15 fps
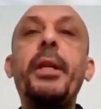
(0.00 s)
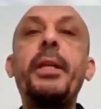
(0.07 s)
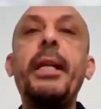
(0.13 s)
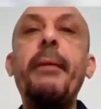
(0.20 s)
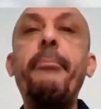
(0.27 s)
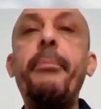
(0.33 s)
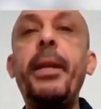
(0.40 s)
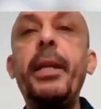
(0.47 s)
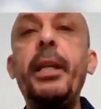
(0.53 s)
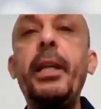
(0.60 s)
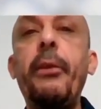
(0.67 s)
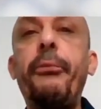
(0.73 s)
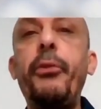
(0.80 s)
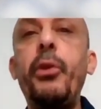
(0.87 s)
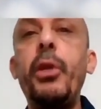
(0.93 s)
For
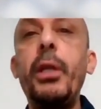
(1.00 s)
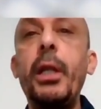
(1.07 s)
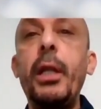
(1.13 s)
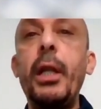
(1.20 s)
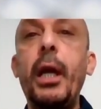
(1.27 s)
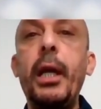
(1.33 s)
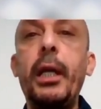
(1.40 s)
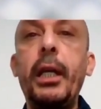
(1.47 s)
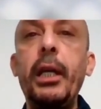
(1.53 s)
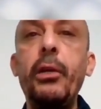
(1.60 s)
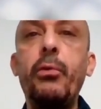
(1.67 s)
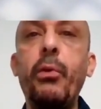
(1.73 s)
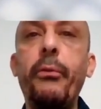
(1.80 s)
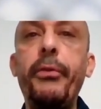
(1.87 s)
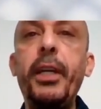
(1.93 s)
example, if you,
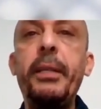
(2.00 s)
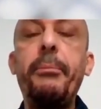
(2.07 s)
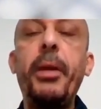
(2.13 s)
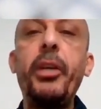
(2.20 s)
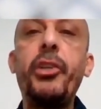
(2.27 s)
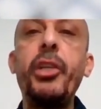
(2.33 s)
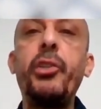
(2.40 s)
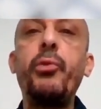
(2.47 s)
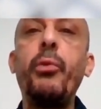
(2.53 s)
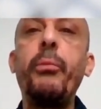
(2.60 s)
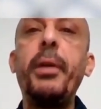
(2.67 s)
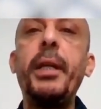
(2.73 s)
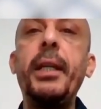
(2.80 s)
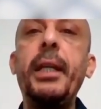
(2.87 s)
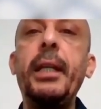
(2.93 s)
like in COVID
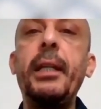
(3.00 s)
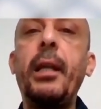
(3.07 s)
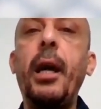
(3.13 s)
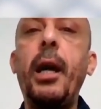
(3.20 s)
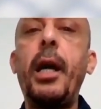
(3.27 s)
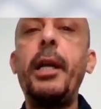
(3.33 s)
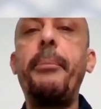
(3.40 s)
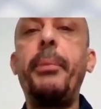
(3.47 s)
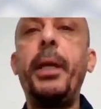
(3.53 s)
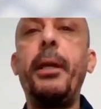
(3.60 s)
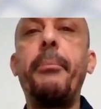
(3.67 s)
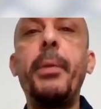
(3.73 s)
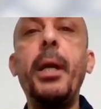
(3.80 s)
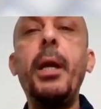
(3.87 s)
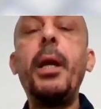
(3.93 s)
patient, you may need
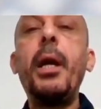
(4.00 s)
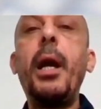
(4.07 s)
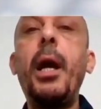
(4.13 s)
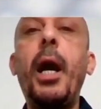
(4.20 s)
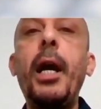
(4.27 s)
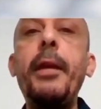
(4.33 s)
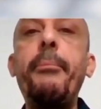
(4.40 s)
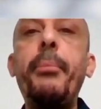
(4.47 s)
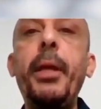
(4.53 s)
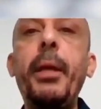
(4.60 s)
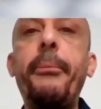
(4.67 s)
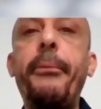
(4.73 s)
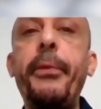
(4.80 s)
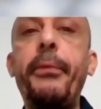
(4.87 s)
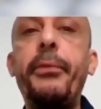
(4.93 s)
high beep.
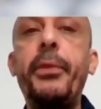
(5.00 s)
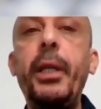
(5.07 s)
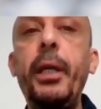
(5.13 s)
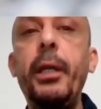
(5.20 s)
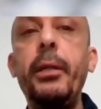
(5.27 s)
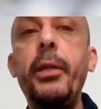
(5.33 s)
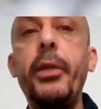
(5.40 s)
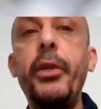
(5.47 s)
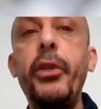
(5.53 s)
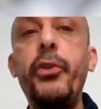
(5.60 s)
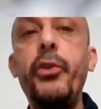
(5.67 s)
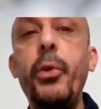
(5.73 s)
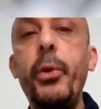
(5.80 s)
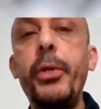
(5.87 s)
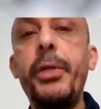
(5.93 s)
High beep
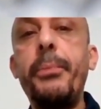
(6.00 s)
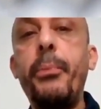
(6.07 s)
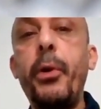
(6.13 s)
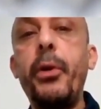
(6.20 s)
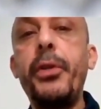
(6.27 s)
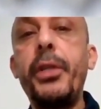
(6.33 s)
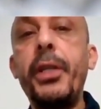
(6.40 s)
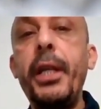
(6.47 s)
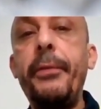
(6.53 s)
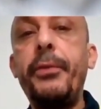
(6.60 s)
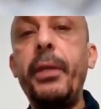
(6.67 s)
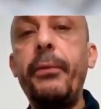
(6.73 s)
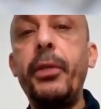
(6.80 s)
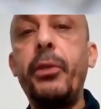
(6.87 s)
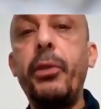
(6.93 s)
15, reduce
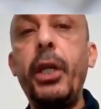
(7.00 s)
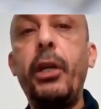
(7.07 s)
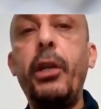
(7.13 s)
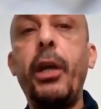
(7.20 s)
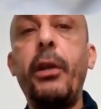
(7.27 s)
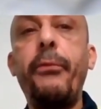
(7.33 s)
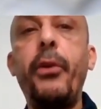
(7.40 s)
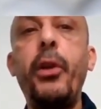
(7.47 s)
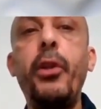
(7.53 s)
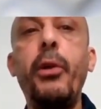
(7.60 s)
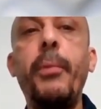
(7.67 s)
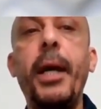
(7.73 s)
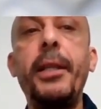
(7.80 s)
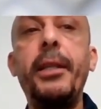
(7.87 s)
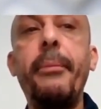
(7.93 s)
both left ventricular
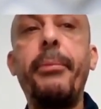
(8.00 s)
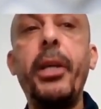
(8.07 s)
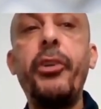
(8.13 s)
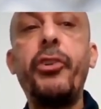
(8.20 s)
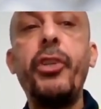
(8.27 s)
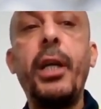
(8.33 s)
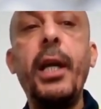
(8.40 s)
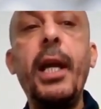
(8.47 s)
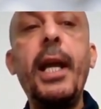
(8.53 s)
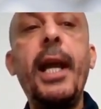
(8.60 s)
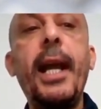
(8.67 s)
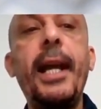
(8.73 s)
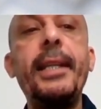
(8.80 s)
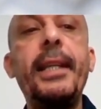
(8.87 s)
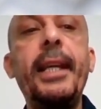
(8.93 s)
volume and the
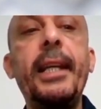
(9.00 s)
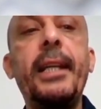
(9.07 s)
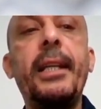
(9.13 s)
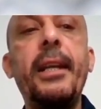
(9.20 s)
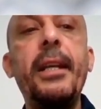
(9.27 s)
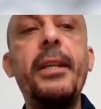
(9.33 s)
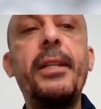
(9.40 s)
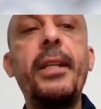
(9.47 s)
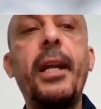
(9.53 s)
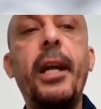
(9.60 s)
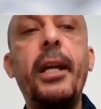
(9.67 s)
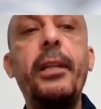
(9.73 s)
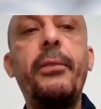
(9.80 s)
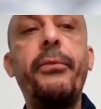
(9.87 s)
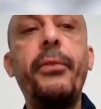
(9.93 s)
pressure and
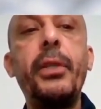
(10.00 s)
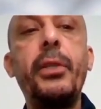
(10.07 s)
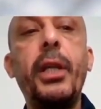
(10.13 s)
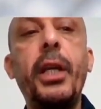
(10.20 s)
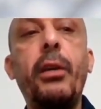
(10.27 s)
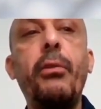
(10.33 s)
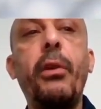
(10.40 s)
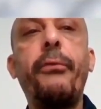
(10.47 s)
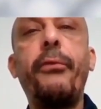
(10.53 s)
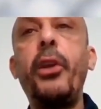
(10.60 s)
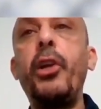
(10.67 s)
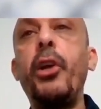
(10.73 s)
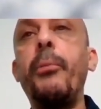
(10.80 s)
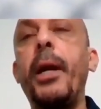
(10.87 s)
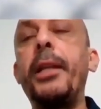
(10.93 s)
increase the right
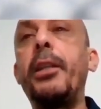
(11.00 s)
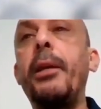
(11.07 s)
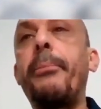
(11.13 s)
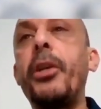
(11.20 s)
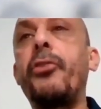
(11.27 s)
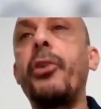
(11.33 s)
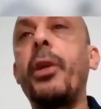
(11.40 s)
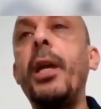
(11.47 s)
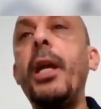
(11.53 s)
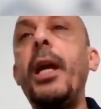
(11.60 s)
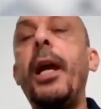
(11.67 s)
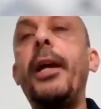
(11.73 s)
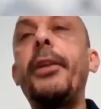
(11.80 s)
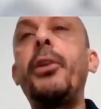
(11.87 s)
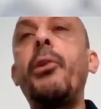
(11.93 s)
ventricular volume and the
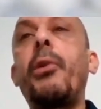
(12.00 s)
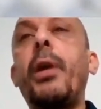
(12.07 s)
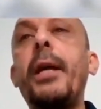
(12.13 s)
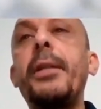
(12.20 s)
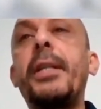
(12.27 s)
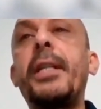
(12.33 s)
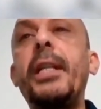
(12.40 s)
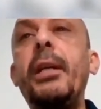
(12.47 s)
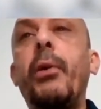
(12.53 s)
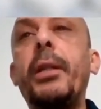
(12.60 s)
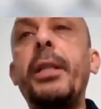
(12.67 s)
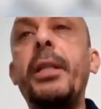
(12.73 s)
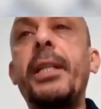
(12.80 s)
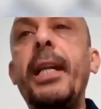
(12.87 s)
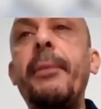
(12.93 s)
pressure. And you can
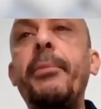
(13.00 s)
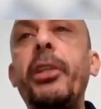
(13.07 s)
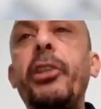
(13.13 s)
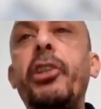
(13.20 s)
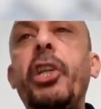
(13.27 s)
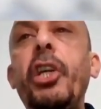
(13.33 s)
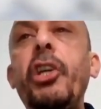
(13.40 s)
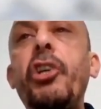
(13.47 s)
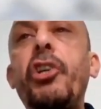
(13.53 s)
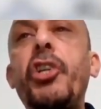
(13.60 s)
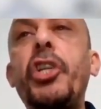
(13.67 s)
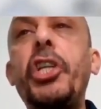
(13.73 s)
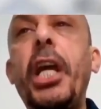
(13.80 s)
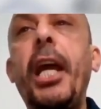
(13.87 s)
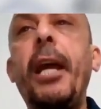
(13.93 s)
see what is named
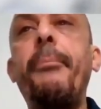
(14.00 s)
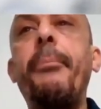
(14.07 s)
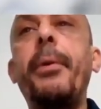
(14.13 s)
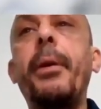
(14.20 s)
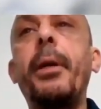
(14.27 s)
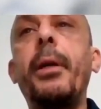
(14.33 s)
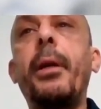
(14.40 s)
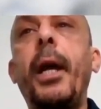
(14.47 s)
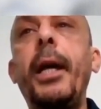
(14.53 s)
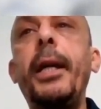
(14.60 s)
D-shaped